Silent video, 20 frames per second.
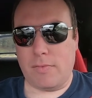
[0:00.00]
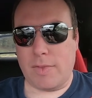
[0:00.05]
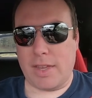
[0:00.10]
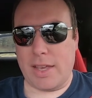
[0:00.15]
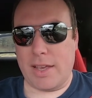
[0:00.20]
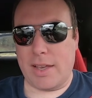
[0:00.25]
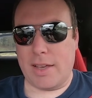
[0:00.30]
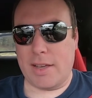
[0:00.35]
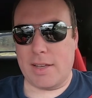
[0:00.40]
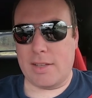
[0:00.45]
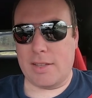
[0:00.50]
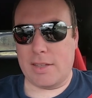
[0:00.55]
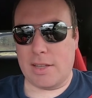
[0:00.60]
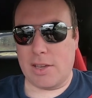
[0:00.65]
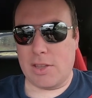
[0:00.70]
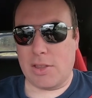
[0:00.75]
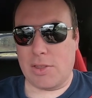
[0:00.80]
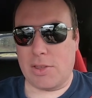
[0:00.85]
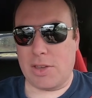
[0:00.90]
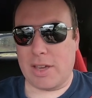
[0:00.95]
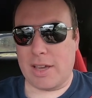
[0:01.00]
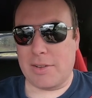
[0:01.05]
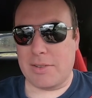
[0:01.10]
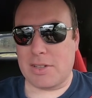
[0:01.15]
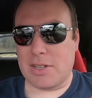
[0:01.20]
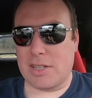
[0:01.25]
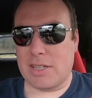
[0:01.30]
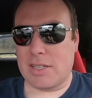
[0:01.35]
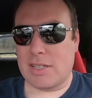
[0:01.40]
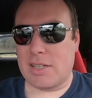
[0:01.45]
And the other thing I was
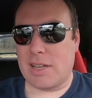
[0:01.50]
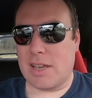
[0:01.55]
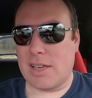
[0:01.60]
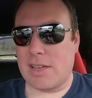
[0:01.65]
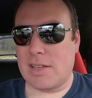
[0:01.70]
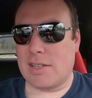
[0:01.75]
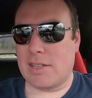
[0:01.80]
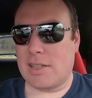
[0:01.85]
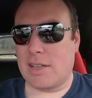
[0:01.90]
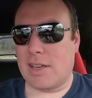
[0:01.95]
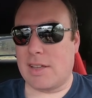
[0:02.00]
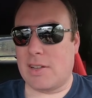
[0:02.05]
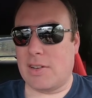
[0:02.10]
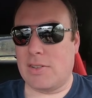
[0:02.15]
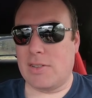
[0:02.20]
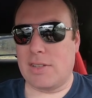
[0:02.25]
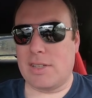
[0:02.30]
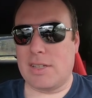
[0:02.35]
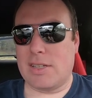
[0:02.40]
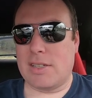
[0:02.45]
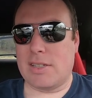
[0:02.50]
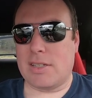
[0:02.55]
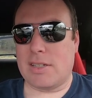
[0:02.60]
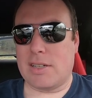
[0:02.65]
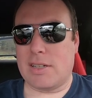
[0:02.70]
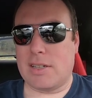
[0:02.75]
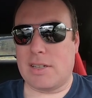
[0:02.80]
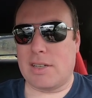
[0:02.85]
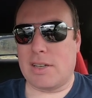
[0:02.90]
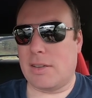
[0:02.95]
going to say is that all these,
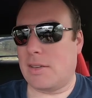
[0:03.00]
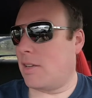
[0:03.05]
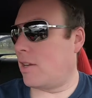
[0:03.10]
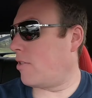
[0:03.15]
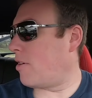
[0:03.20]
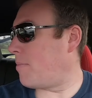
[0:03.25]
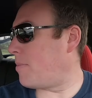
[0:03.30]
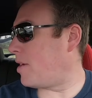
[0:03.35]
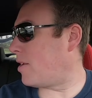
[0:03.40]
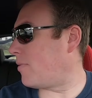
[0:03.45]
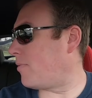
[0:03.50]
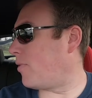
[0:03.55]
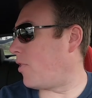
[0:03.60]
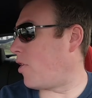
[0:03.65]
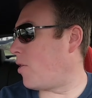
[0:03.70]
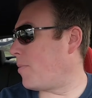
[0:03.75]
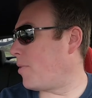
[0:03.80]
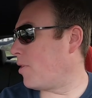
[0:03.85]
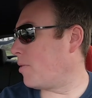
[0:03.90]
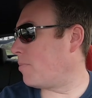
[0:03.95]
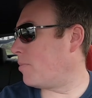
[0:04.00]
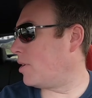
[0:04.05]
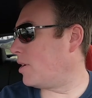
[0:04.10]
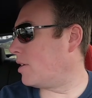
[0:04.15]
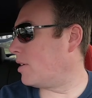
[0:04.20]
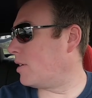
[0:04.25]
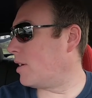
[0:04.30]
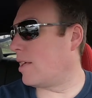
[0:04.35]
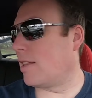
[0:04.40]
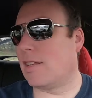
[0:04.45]
you know, I'm not a farmer,
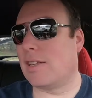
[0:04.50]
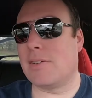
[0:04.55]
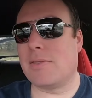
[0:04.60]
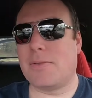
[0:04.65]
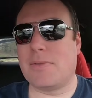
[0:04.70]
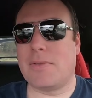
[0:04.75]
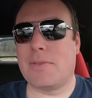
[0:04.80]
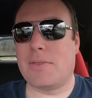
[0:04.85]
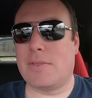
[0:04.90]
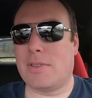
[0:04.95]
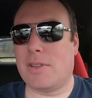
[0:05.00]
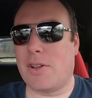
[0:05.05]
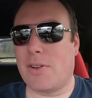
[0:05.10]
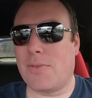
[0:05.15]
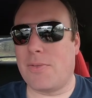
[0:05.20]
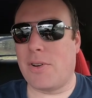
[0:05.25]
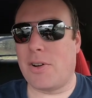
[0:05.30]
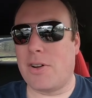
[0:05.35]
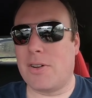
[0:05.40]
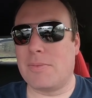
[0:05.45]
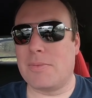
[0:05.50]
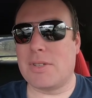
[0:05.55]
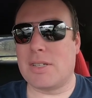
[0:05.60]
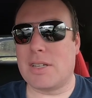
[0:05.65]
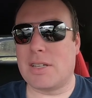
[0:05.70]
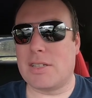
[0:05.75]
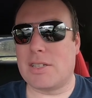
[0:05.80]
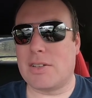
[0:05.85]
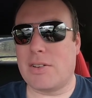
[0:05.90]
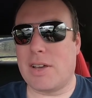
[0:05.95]
but I live near farms,
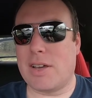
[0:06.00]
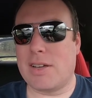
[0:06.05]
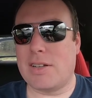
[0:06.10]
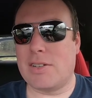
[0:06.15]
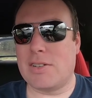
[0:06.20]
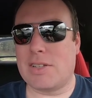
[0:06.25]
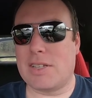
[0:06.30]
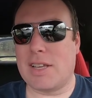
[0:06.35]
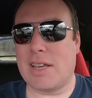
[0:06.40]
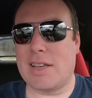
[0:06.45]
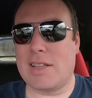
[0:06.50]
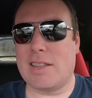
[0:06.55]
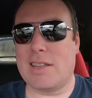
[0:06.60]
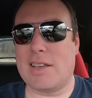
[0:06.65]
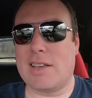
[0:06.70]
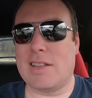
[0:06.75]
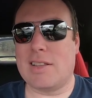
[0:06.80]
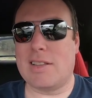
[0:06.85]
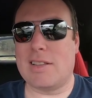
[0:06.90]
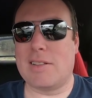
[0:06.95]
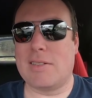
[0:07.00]
and so I understand that